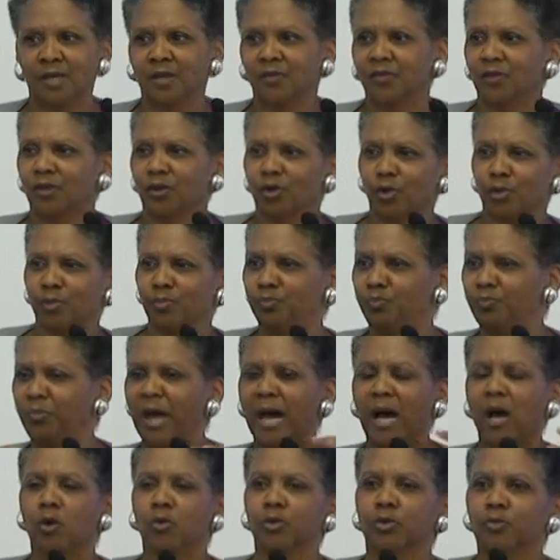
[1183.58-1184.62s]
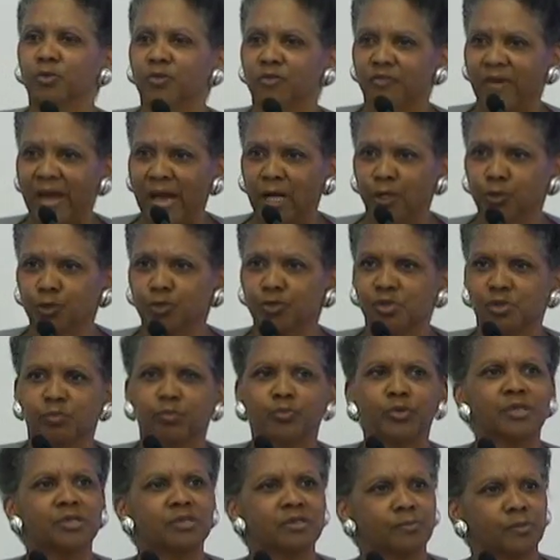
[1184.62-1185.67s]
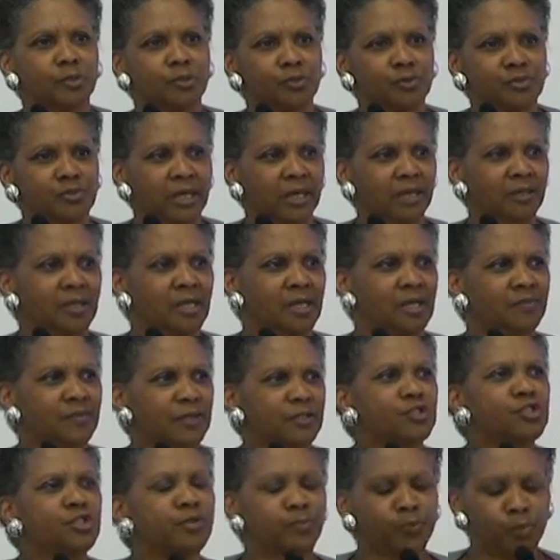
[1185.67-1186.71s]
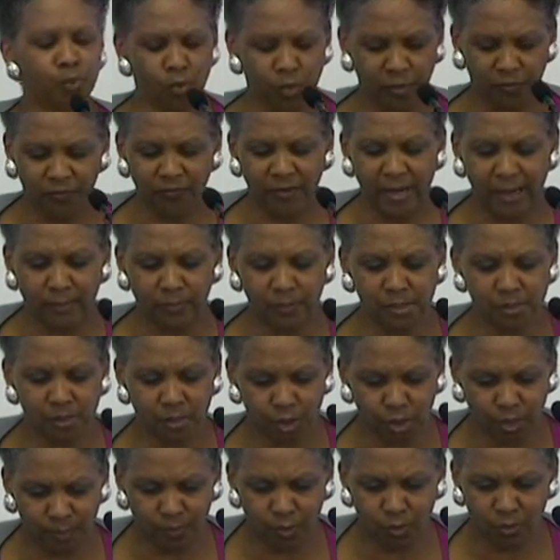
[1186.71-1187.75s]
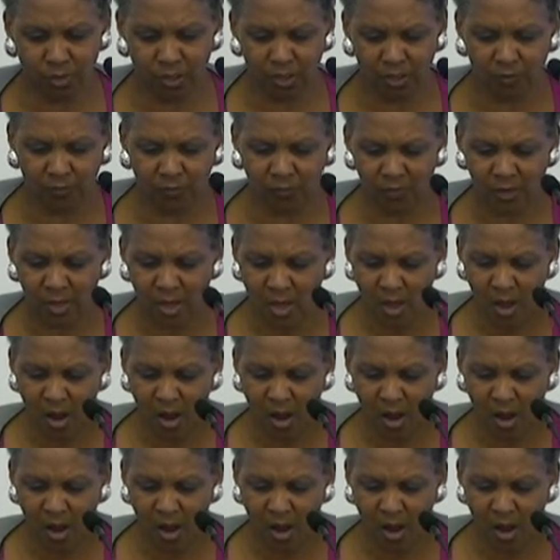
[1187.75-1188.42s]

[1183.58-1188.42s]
that are powered with values and principles that support families and communities.